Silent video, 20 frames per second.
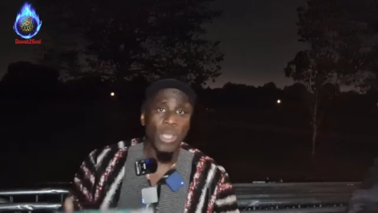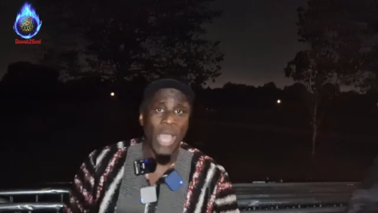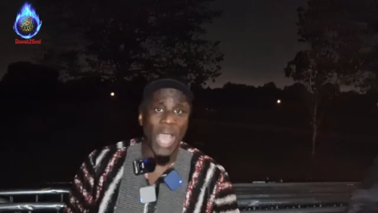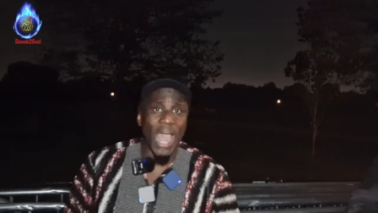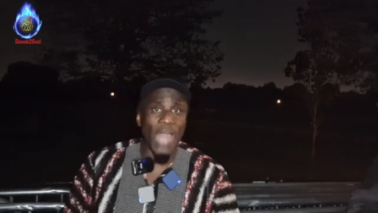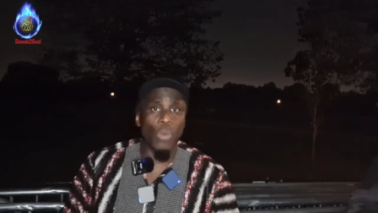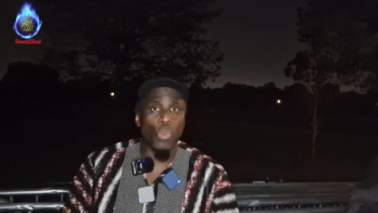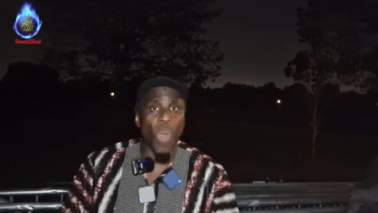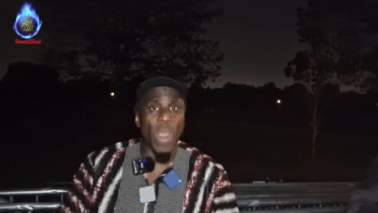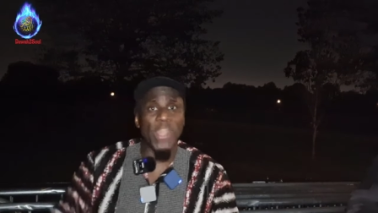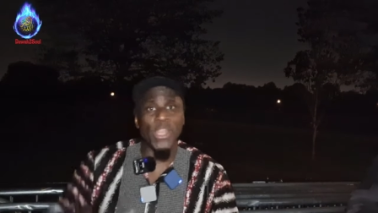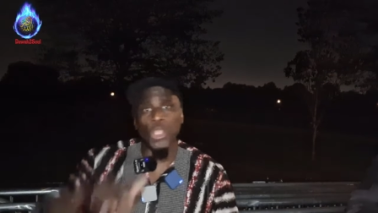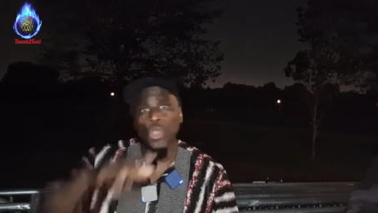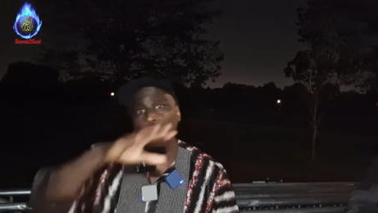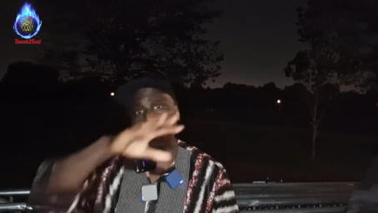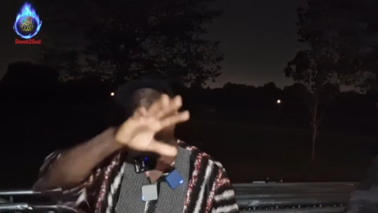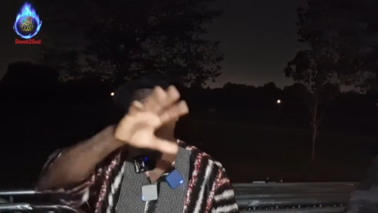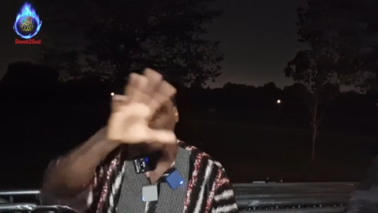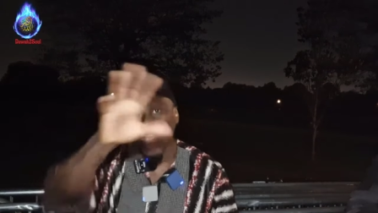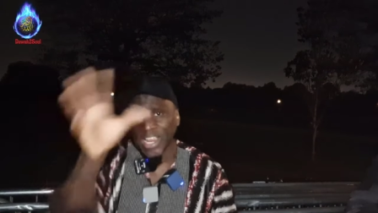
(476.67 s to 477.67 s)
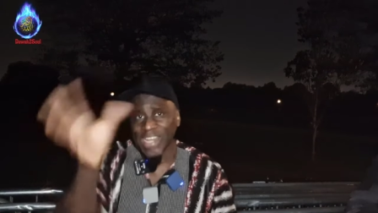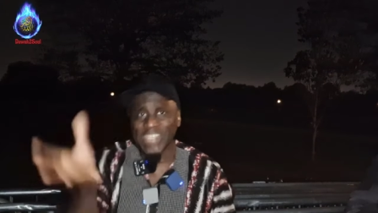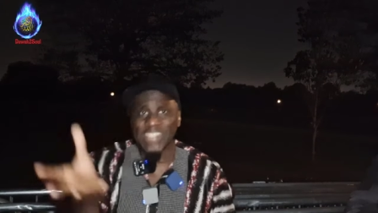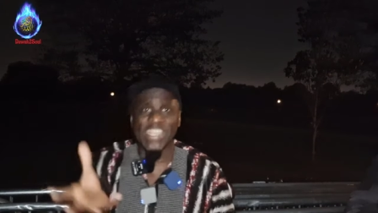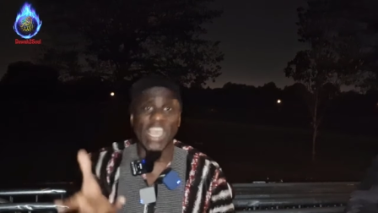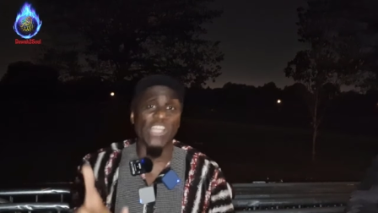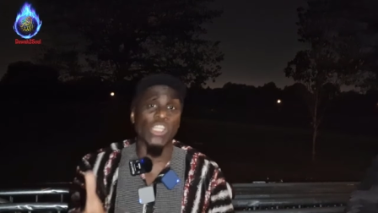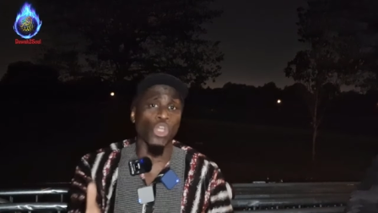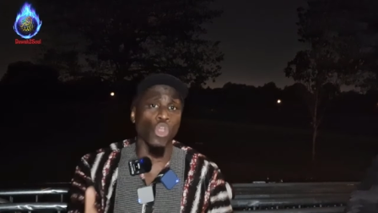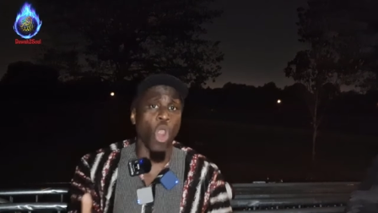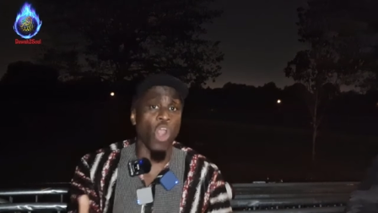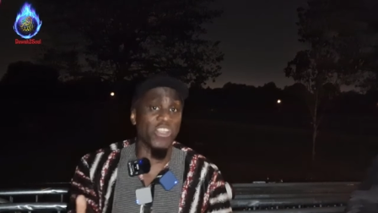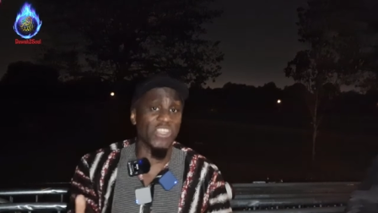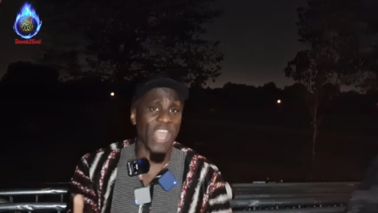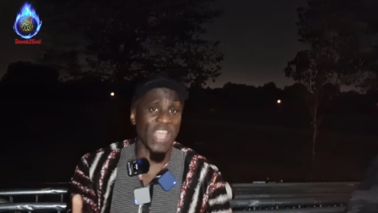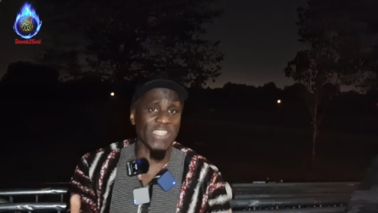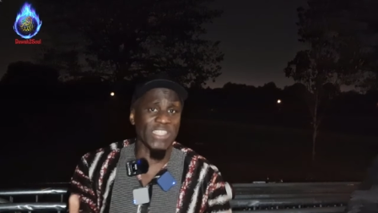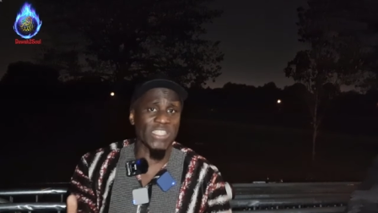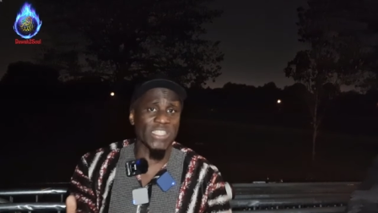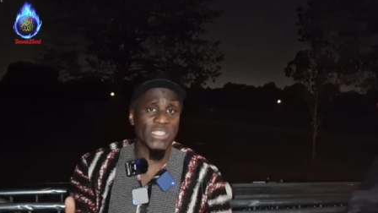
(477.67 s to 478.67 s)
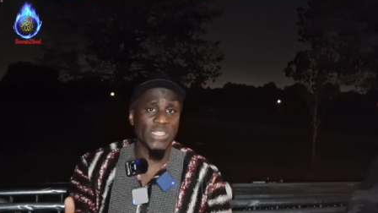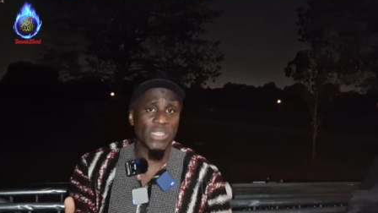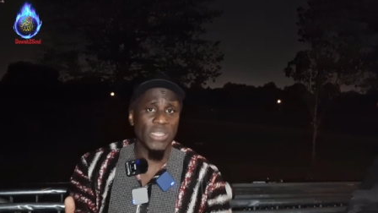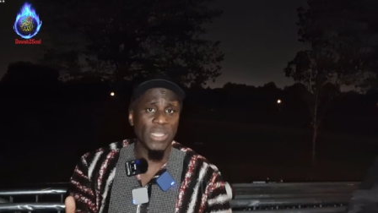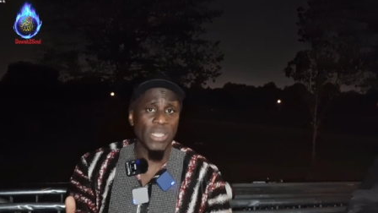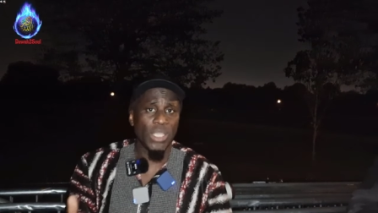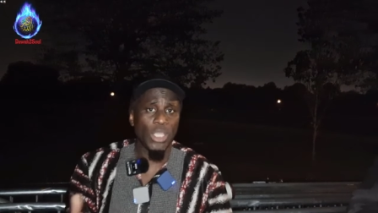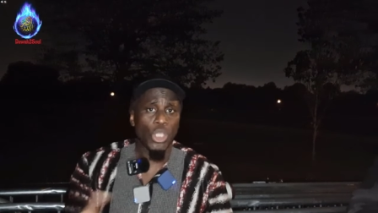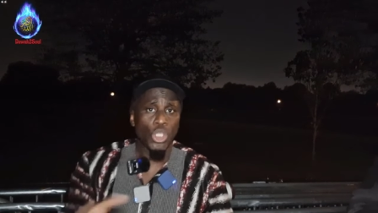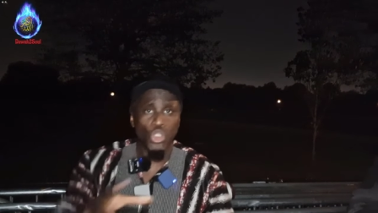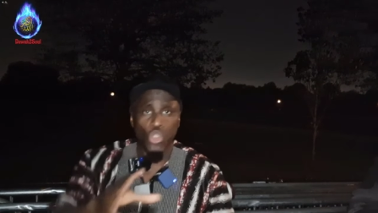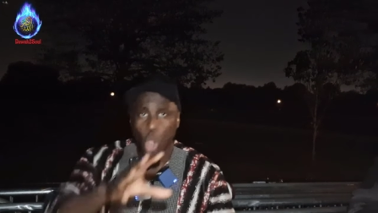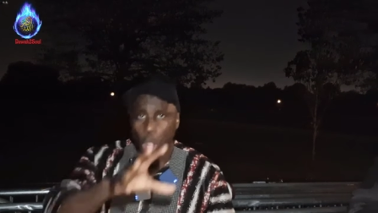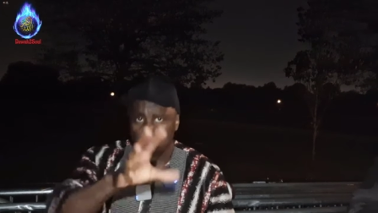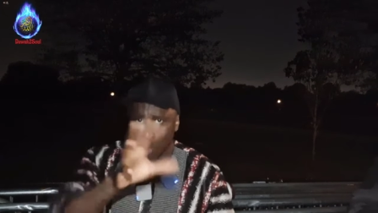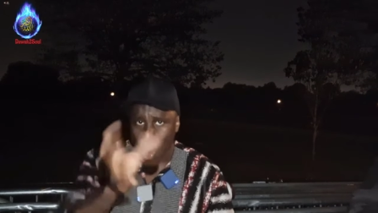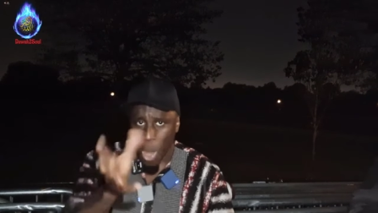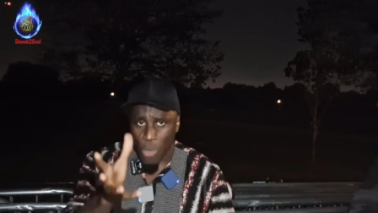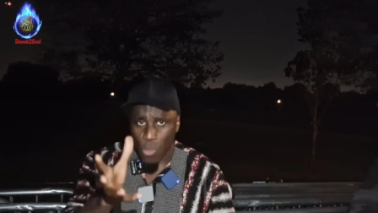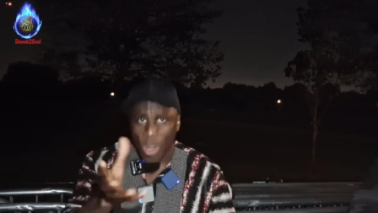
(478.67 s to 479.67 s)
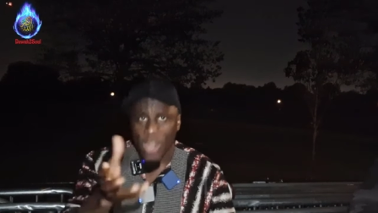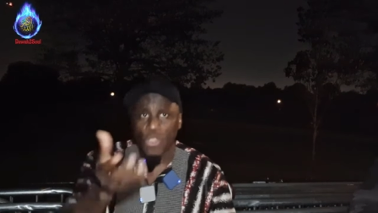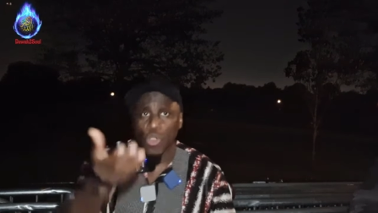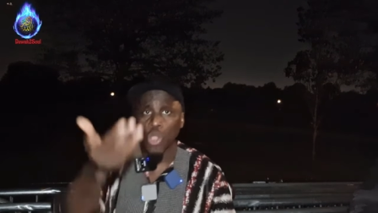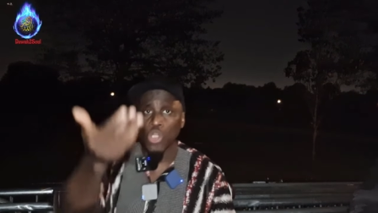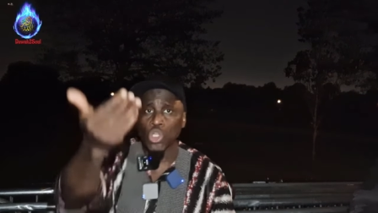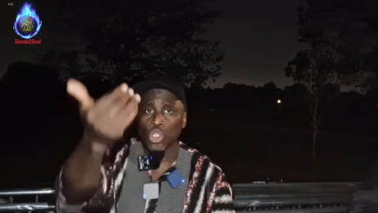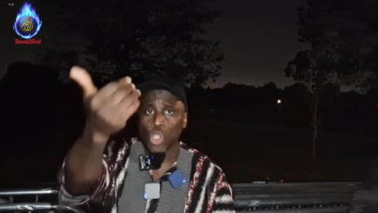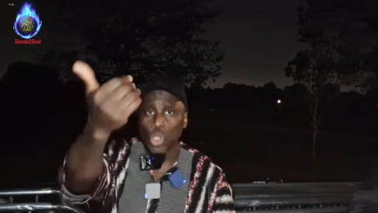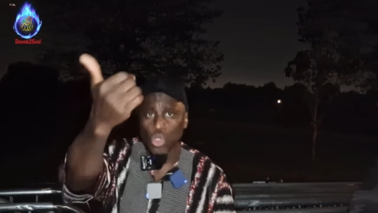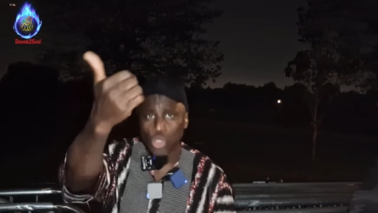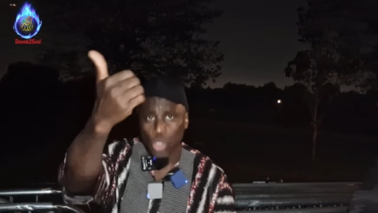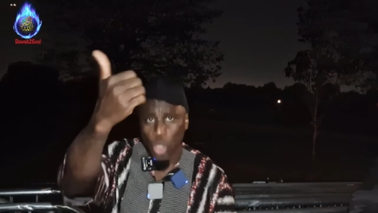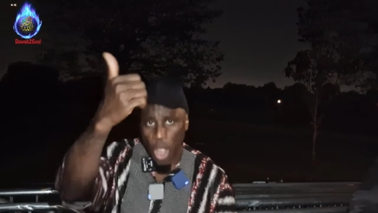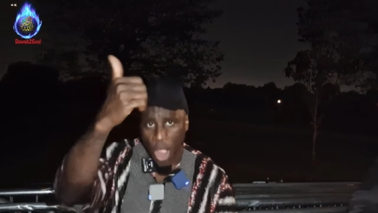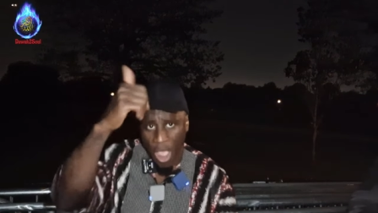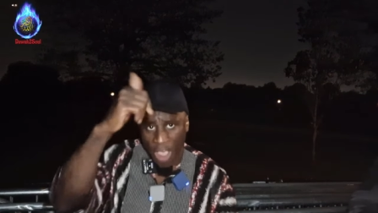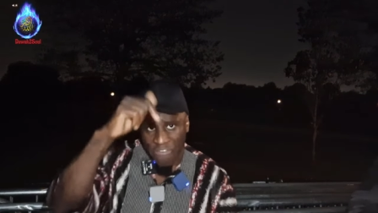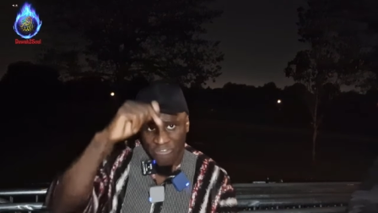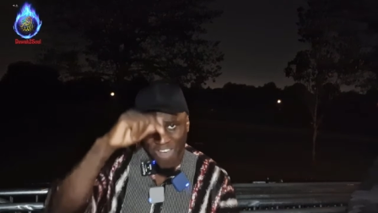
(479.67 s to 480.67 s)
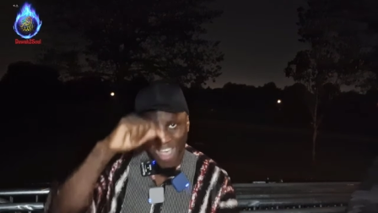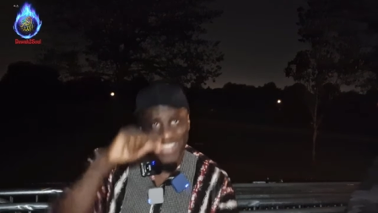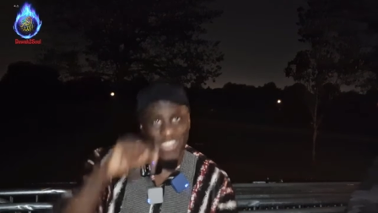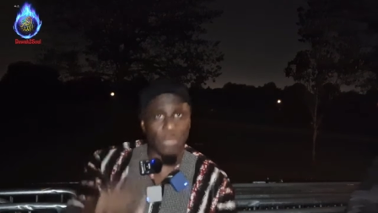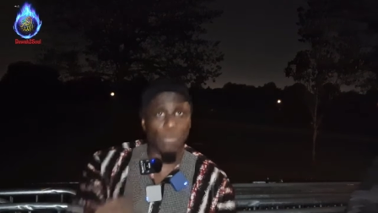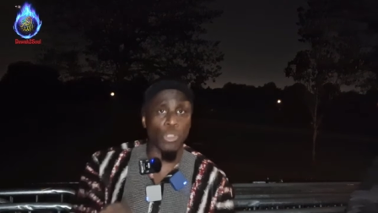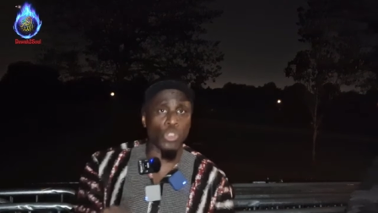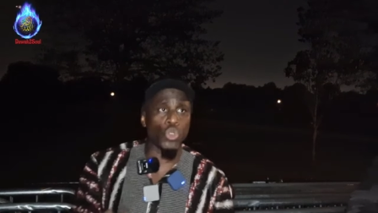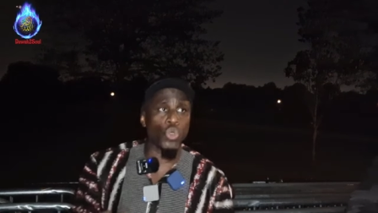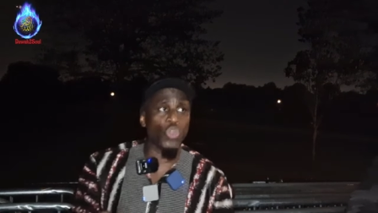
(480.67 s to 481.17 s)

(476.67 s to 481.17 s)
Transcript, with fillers: And when you check, check the context, John one, when you go to uh, verse number two,